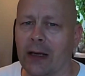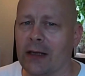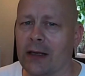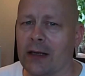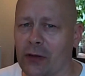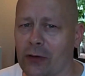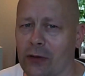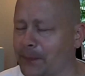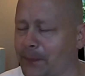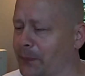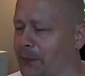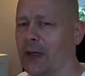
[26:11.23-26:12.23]

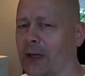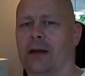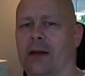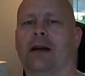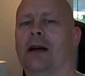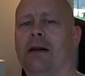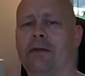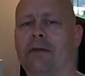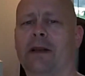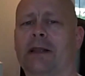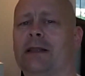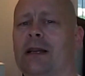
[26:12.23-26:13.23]
So have a
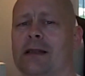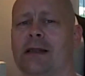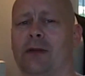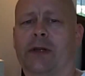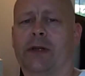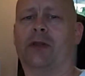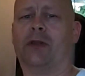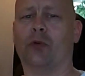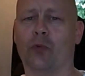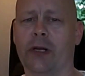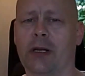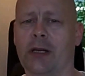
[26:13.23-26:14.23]
fantastic rest of the
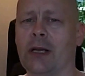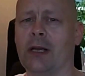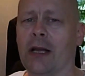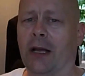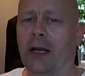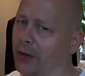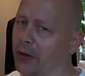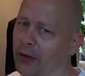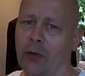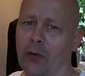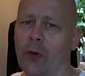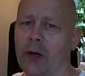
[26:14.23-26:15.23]
week.
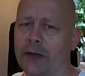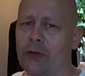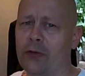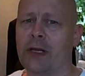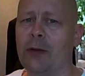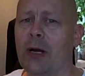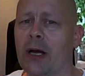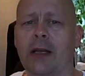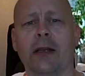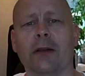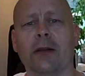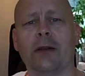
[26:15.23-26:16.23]
While you dig back
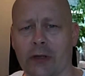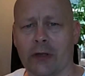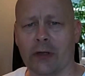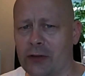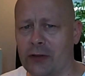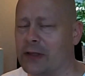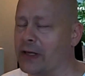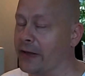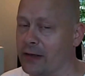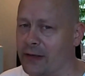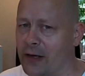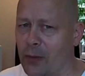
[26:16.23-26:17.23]
into the lectures and
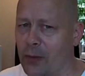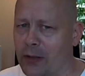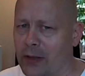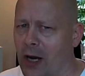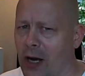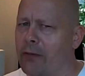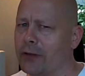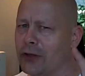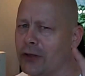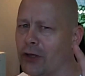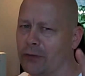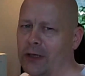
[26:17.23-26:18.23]
assignment, I will
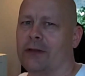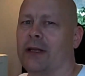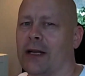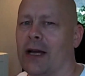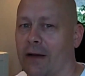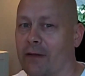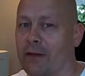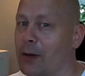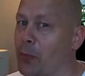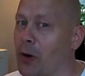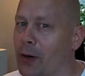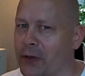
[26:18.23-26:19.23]
go out and have a
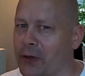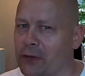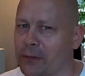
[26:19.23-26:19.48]
barbecue.